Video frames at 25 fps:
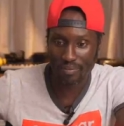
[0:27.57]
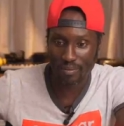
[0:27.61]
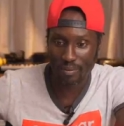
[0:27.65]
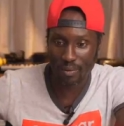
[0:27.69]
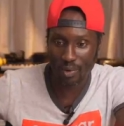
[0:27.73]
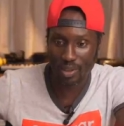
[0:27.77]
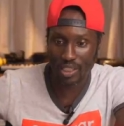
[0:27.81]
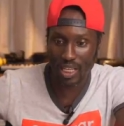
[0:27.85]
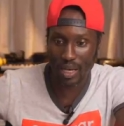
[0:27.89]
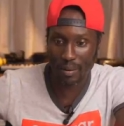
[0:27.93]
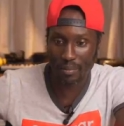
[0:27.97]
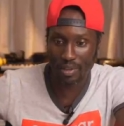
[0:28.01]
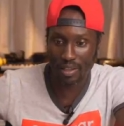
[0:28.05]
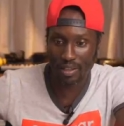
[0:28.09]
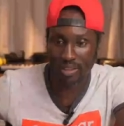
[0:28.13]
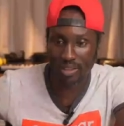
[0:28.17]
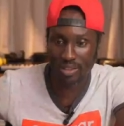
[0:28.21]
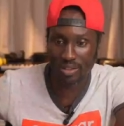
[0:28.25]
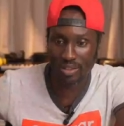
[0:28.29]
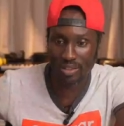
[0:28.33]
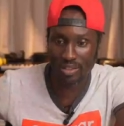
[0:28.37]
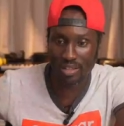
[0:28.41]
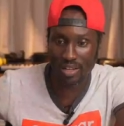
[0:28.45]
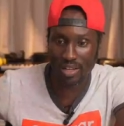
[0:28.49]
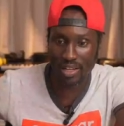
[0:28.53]
What's happening? You
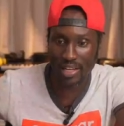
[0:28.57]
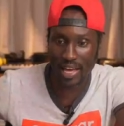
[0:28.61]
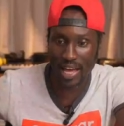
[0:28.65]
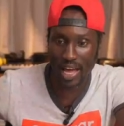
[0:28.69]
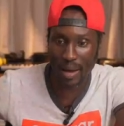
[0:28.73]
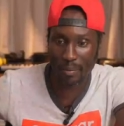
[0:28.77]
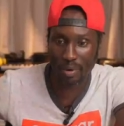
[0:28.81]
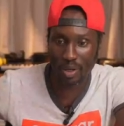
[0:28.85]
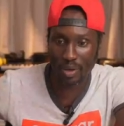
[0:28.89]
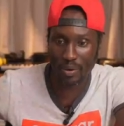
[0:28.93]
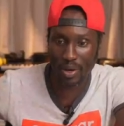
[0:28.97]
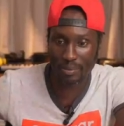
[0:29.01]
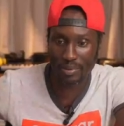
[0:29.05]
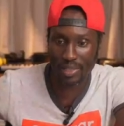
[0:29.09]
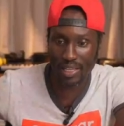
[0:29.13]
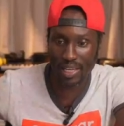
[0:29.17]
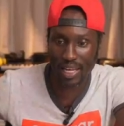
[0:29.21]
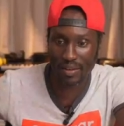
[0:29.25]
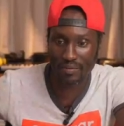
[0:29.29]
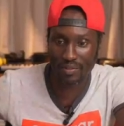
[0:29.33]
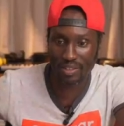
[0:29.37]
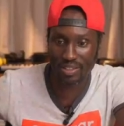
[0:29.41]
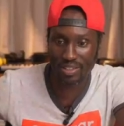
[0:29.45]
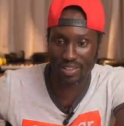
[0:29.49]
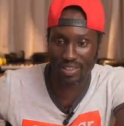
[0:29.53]
did turn the amp all the way up to
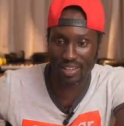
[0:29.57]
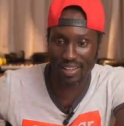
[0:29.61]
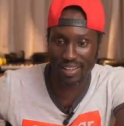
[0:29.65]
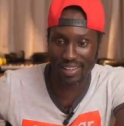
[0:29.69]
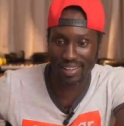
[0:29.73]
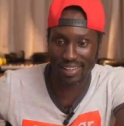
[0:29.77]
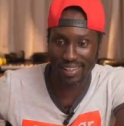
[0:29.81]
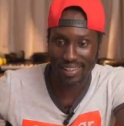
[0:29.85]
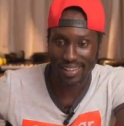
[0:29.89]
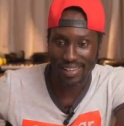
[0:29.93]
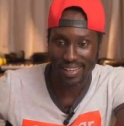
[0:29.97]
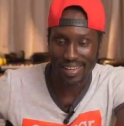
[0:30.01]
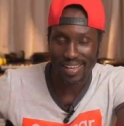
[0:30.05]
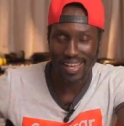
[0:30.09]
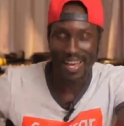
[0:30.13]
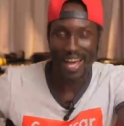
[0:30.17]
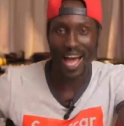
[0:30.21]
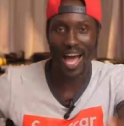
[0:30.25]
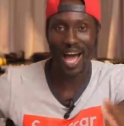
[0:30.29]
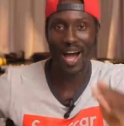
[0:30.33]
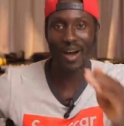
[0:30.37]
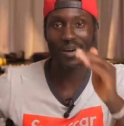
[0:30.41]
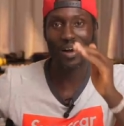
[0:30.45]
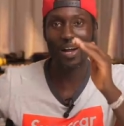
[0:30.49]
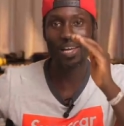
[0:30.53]
11 today.
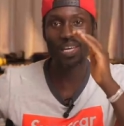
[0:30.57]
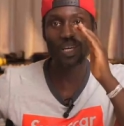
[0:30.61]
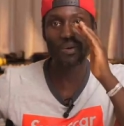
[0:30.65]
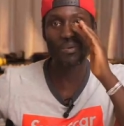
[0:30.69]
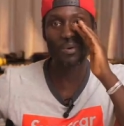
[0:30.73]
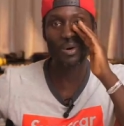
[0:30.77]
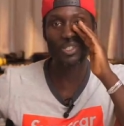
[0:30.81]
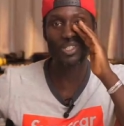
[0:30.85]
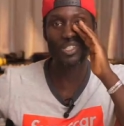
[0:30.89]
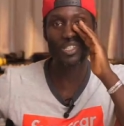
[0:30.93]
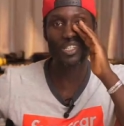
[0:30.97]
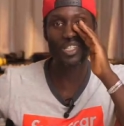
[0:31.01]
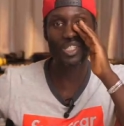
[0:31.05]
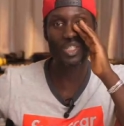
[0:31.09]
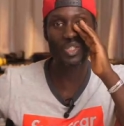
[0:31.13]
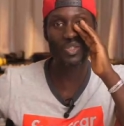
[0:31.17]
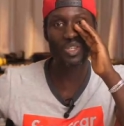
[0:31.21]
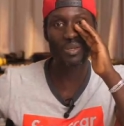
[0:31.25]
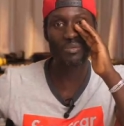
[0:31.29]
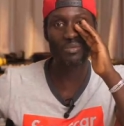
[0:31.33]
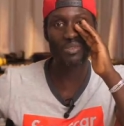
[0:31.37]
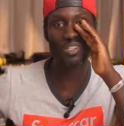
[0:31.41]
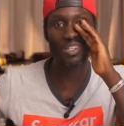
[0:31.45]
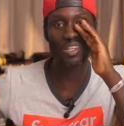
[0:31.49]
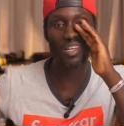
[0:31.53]
How are you watching the
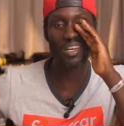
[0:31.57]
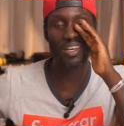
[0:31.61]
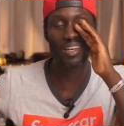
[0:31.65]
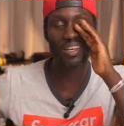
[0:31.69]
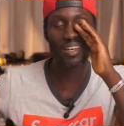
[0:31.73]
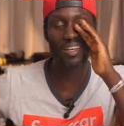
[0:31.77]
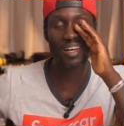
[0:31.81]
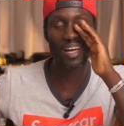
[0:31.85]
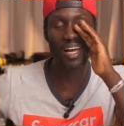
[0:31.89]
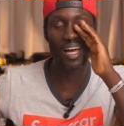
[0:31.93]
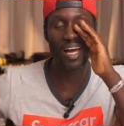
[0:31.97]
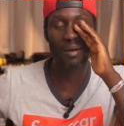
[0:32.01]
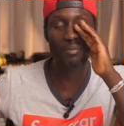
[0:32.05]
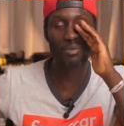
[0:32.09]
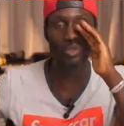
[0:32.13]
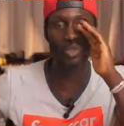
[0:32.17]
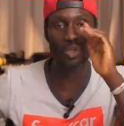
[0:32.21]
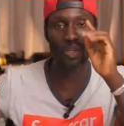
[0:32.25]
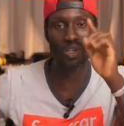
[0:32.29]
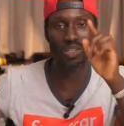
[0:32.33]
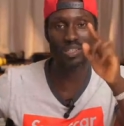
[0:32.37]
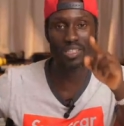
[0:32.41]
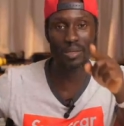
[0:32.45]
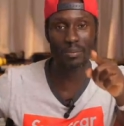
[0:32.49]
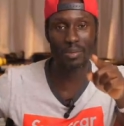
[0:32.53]
stream today? I'm
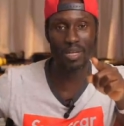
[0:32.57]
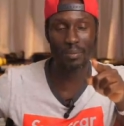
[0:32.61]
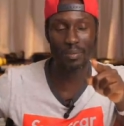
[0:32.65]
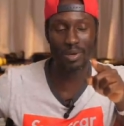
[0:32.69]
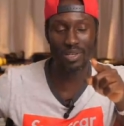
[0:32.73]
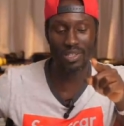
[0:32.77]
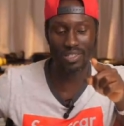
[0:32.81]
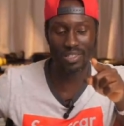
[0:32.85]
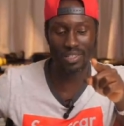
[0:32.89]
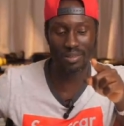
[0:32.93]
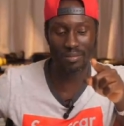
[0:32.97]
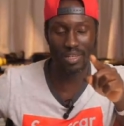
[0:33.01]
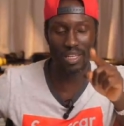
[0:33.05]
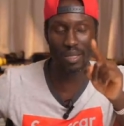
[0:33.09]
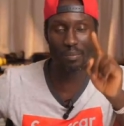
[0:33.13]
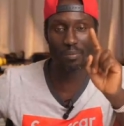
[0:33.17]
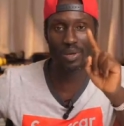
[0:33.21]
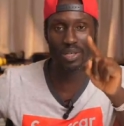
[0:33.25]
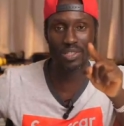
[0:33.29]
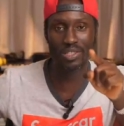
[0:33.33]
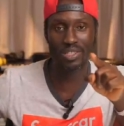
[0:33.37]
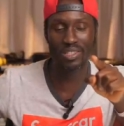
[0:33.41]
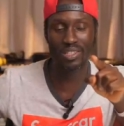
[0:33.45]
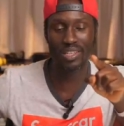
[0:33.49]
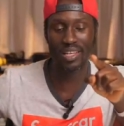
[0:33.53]
sure you send me the pictures the
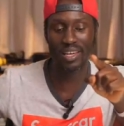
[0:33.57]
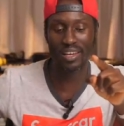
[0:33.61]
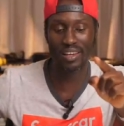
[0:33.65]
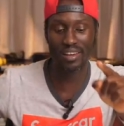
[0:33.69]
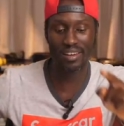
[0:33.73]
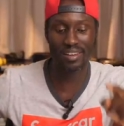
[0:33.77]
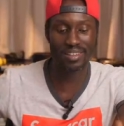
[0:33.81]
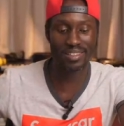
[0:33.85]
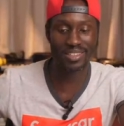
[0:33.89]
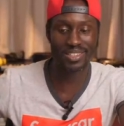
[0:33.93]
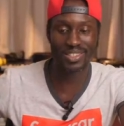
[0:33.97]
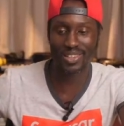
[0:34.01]
pictures later.